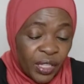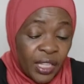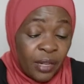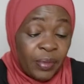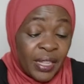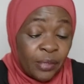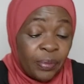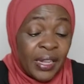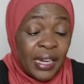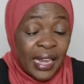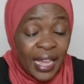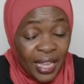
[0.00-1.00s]
It must be
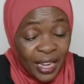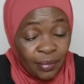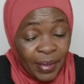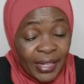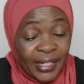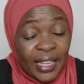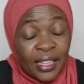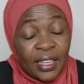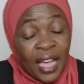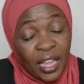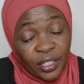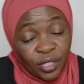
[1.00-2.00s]
learned by taking
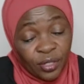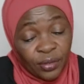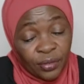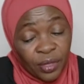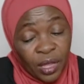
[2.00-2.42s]
action,